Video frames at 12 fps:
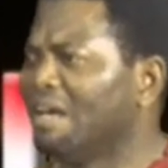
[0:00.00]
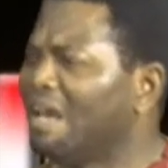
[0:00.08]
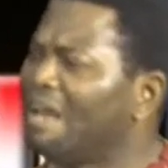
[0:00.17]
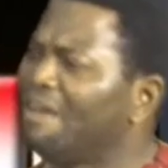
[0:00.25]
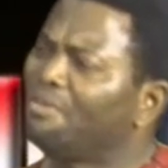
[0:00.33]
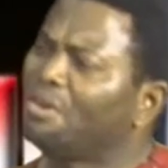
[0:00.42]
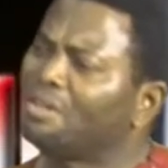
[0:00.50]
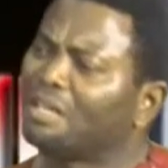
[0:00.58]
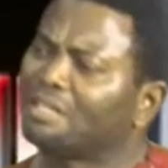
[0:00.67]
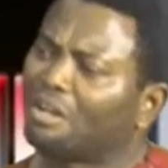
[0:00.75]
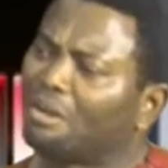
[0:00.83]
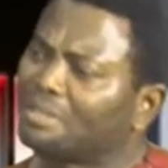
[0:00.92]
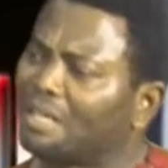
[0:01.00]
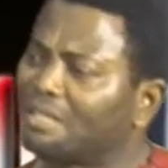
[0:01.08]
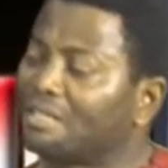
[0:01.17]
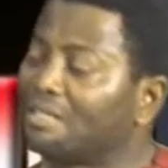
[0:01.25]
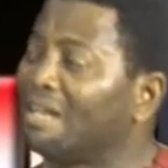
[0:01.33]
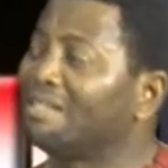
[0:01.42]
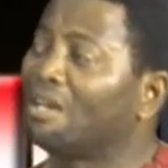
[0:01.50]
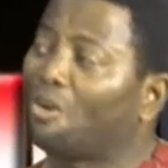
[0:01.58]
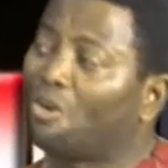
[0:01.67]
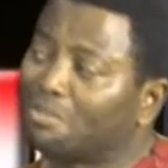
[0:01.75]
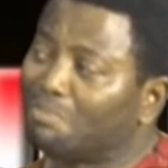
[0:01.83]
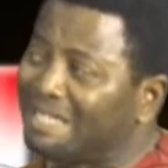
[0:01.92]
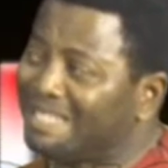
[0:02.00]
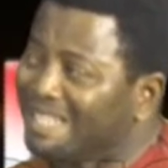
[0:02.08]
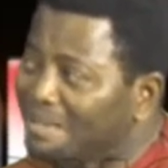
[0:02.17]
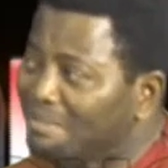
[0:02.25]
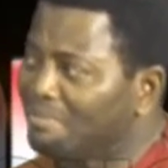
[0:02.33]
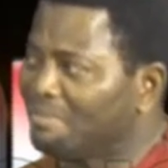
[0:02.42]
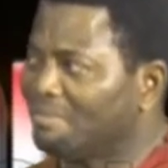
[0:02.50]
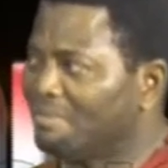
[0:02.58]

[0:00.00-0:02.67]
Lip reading: every other circumstances that the court may deem